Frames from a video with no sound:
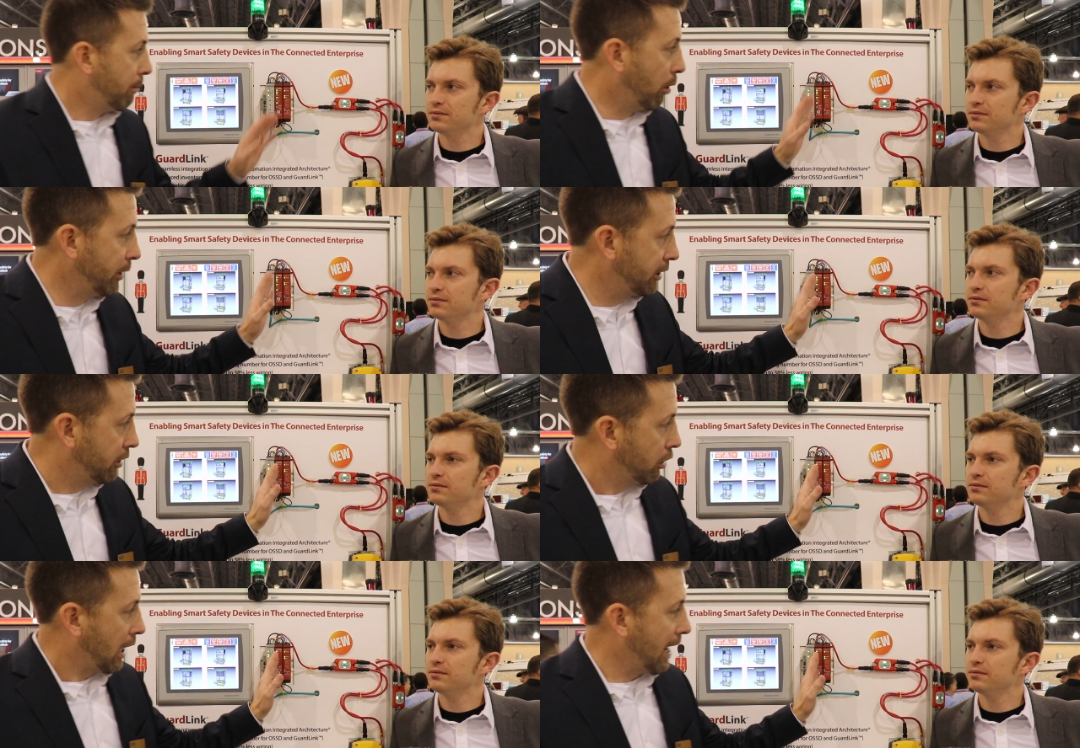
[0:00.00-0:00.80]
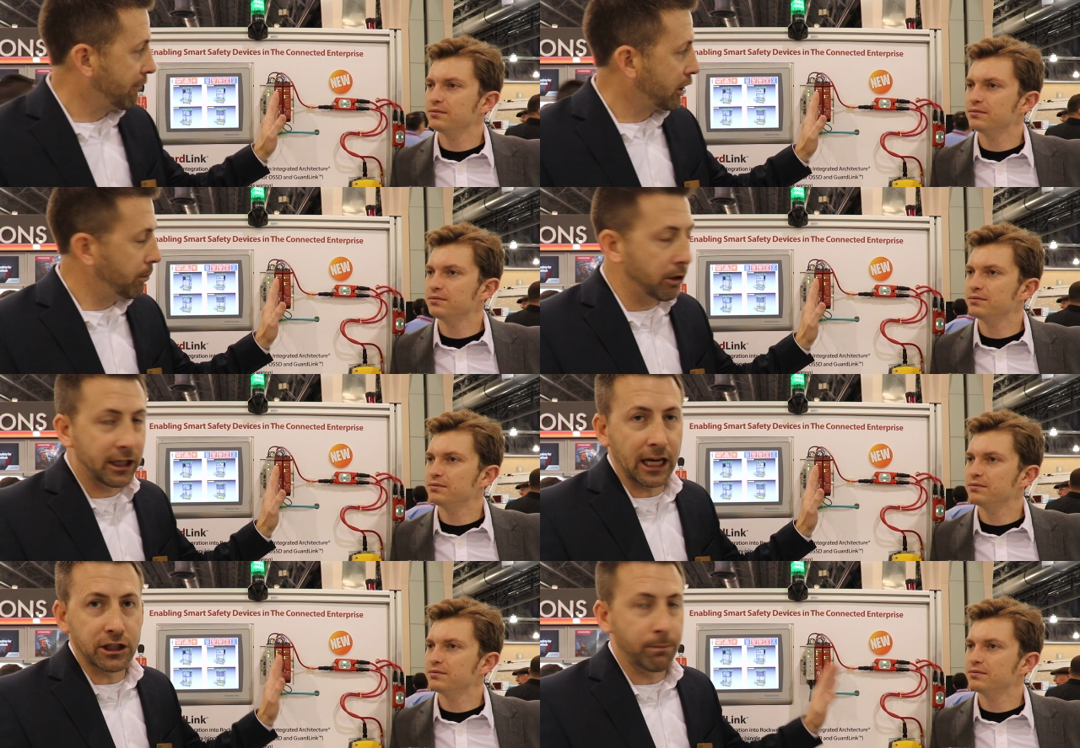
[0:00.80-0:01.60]
Speaker 1: But we have a
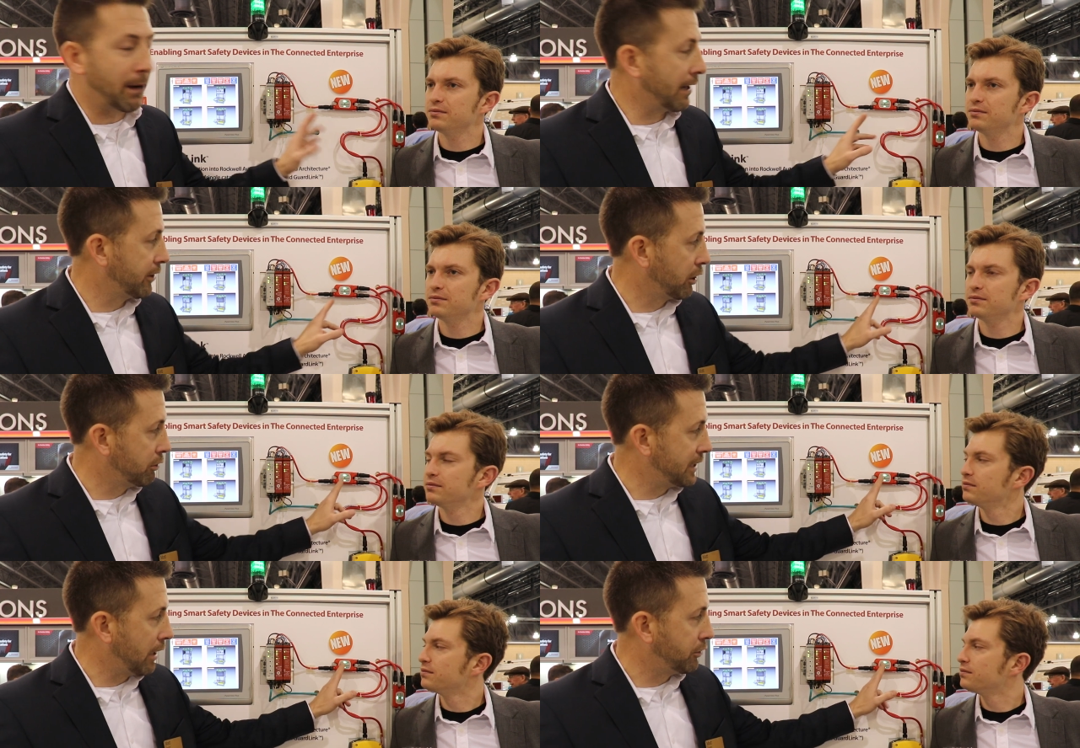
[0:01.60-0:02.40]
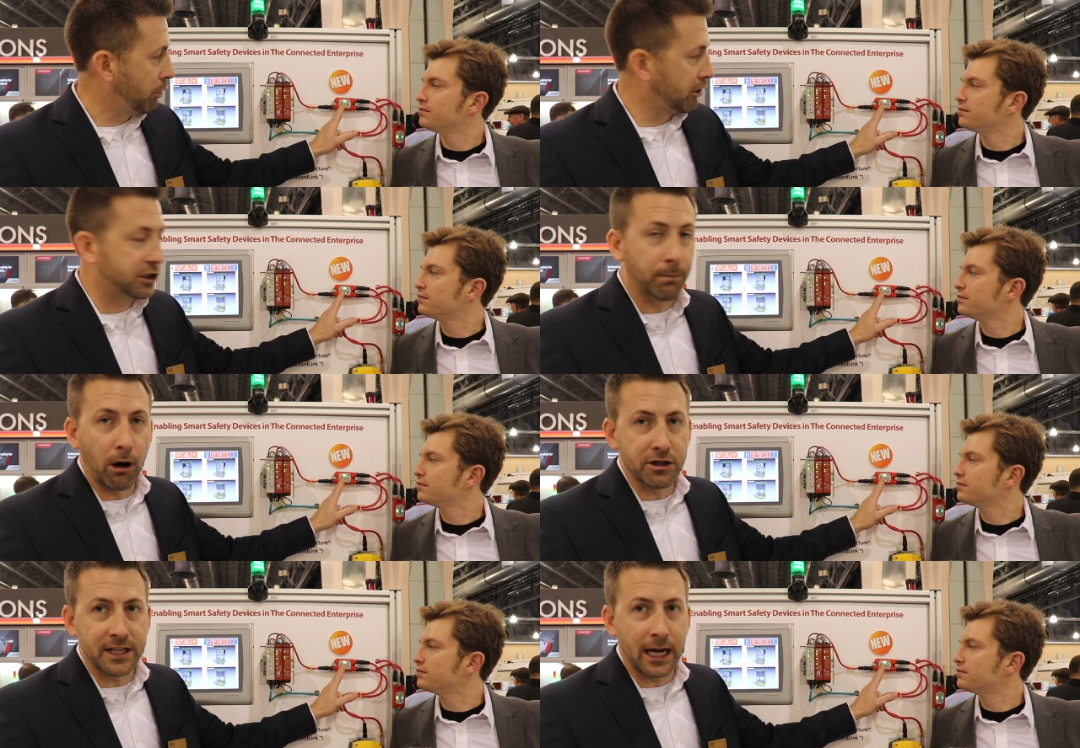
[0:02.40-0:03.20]
communication path that goes down to our
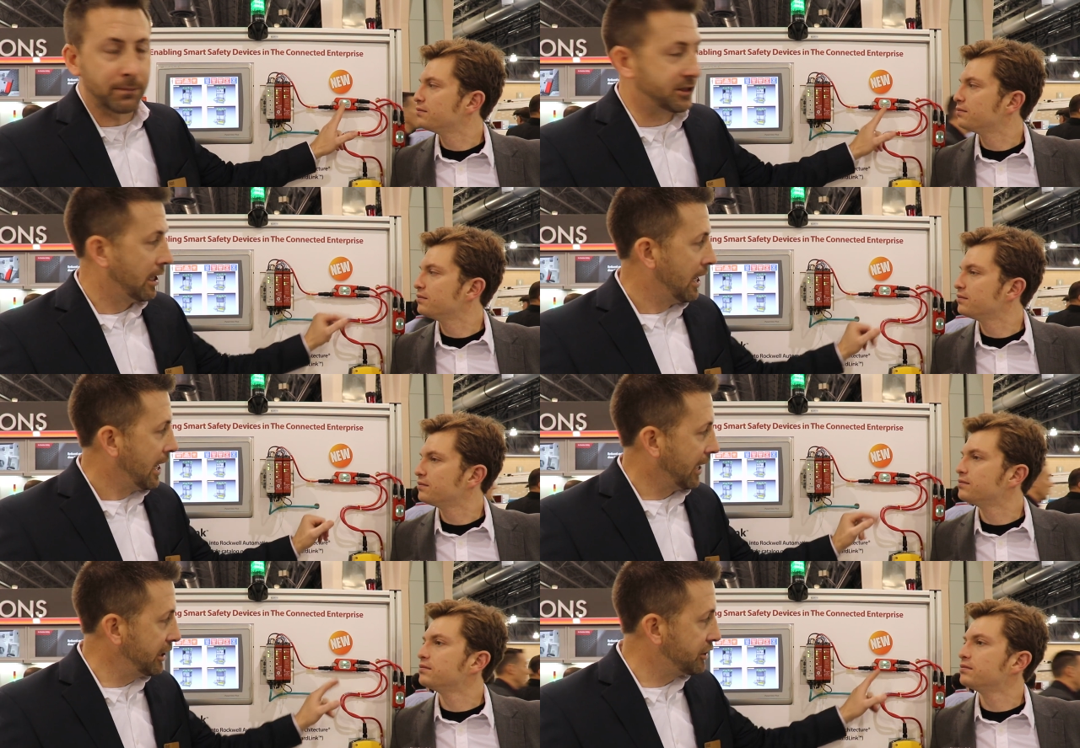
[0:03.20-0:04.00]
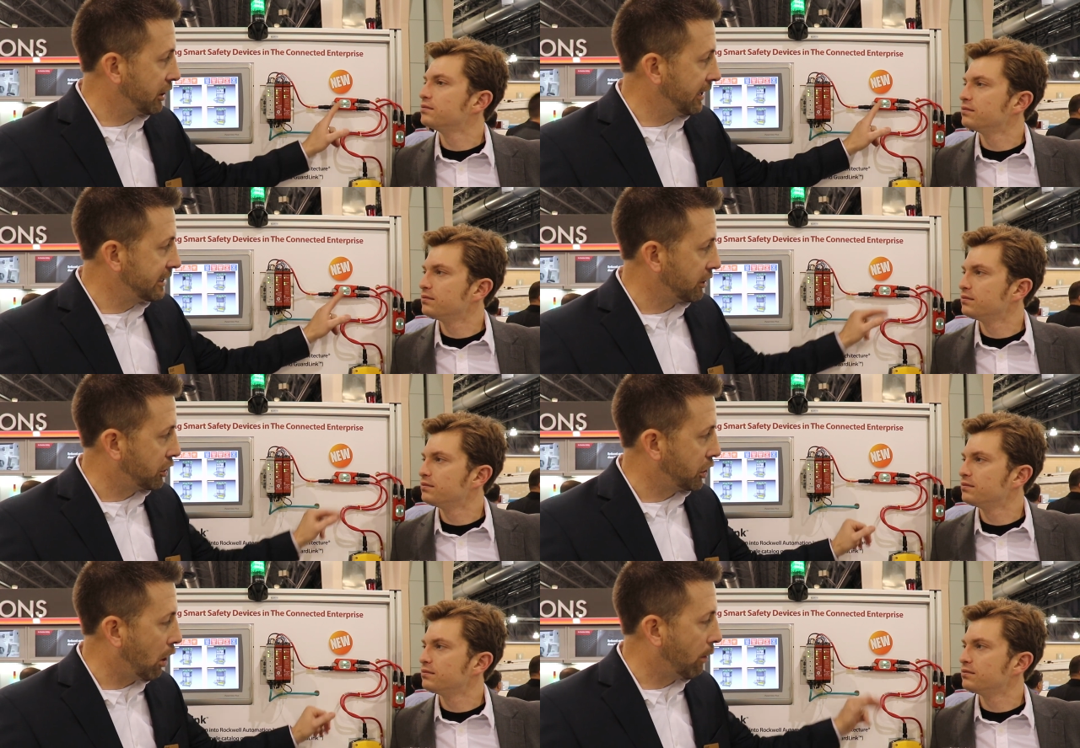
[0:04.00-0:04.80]
smart taps, and each of these
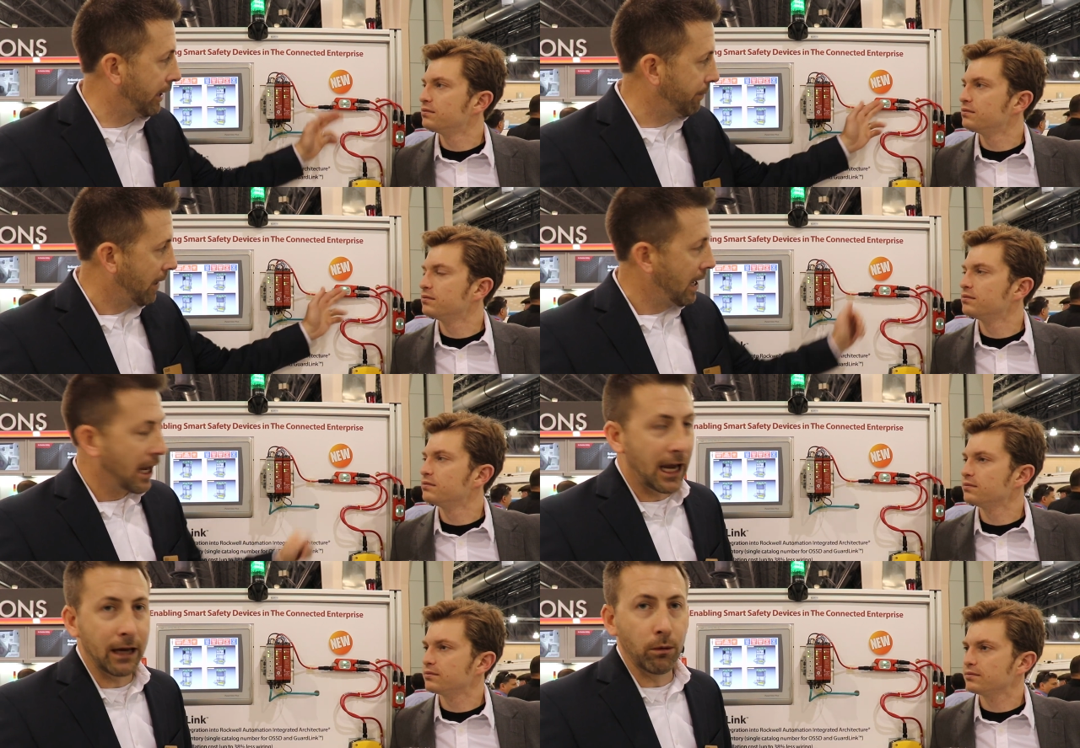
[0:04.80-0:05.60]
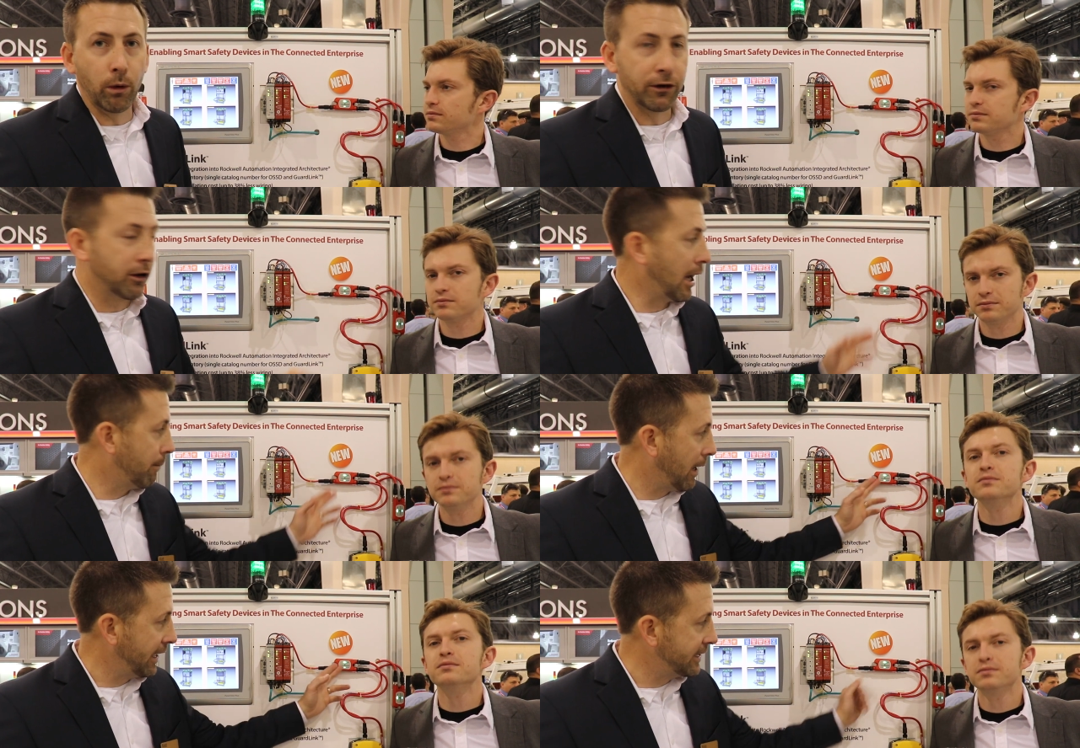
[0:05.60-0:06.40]
is showing, hey, whether or
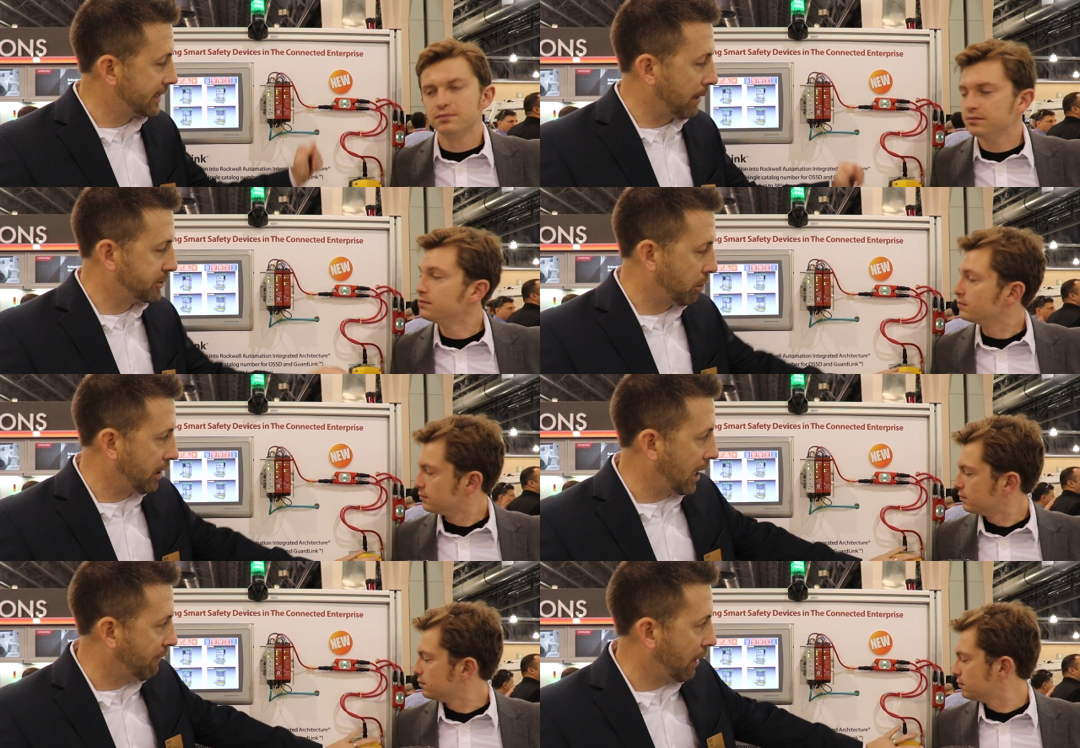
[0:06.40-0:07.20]
not my e-stop's okay.